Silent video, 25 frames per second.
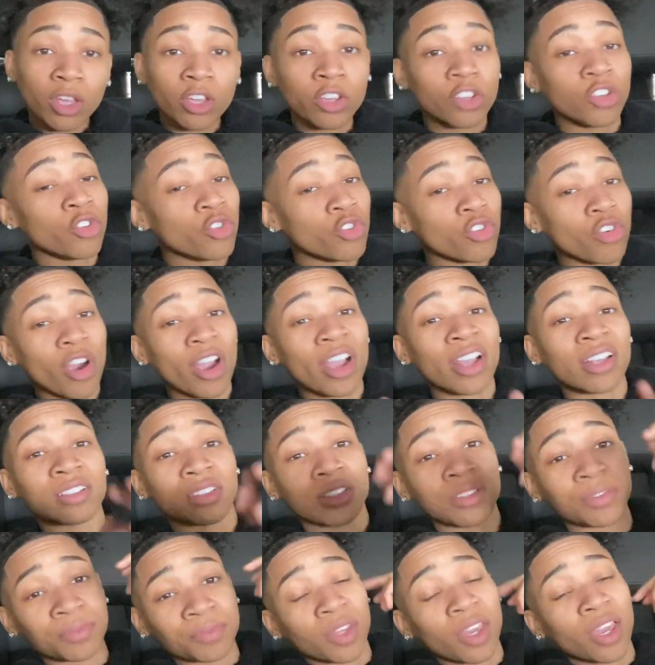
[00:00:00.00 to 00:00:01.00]
You
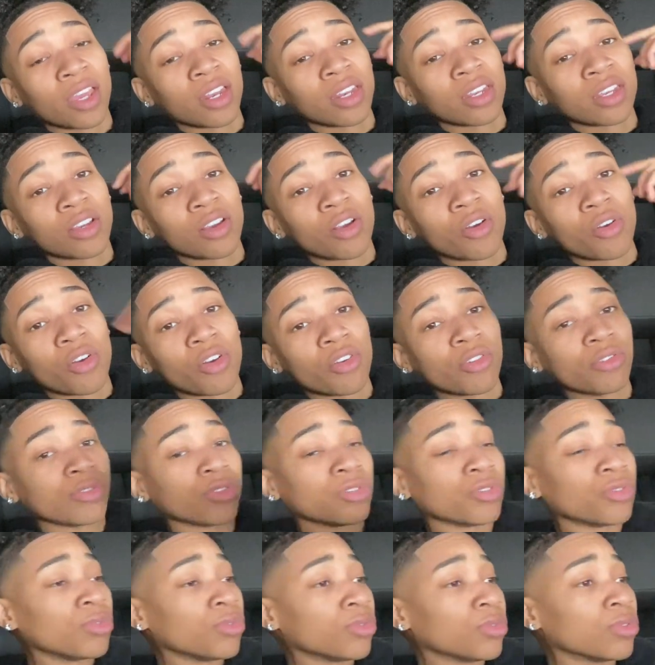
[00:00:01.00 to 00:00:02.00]
crazy. I ain't even gonna hold
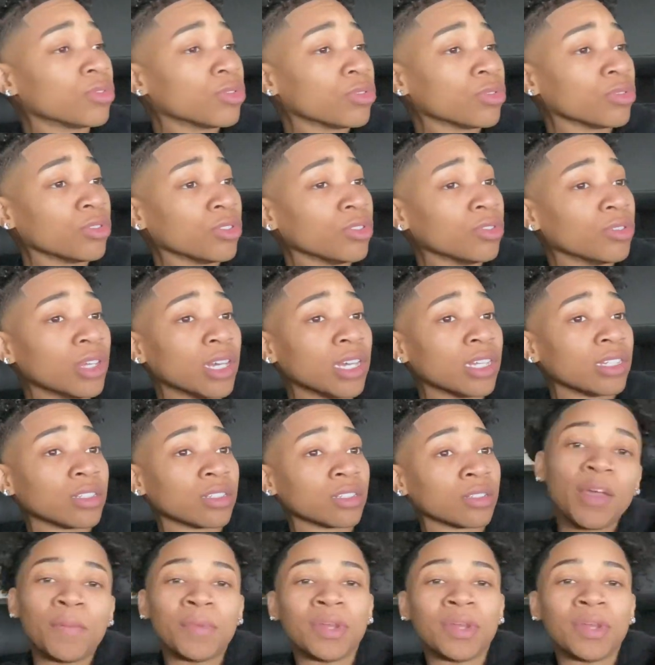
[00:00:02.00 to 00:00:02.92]
you. You, you, you nuts.